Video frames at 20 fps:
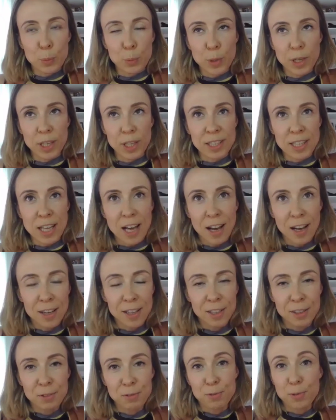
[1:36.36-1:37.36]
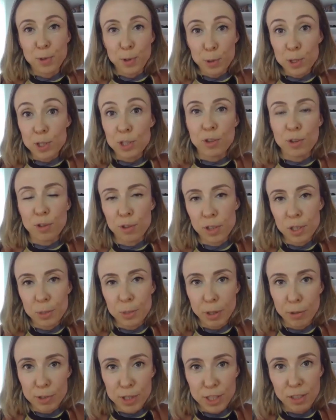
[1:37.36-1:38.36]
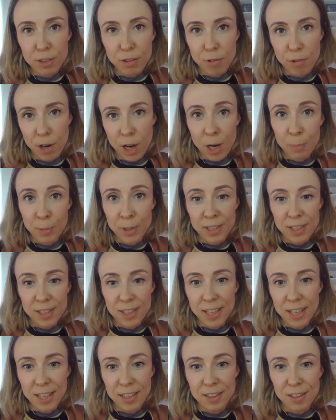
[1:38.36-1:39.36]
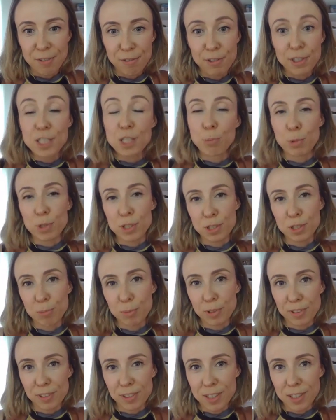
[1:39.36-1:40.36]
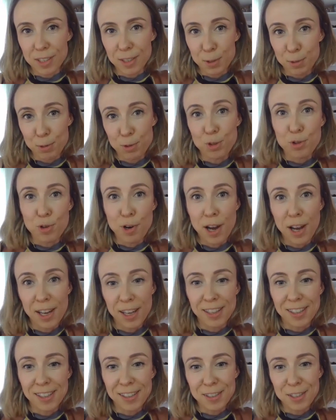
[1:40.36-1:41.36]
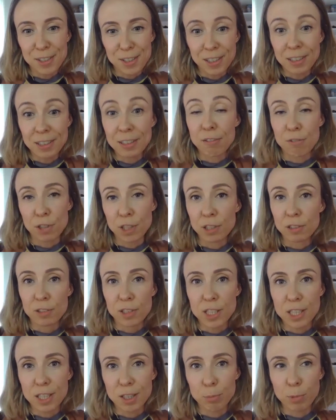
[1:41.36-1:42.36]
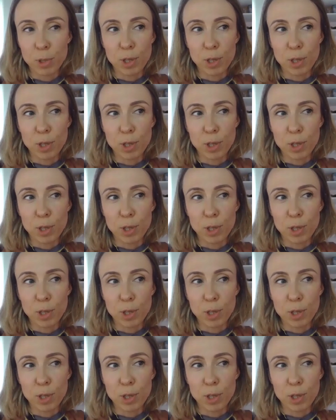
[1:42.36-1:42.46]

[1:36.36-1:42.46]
when I first heard about Scrum and that there is a possibility to try it in a real team,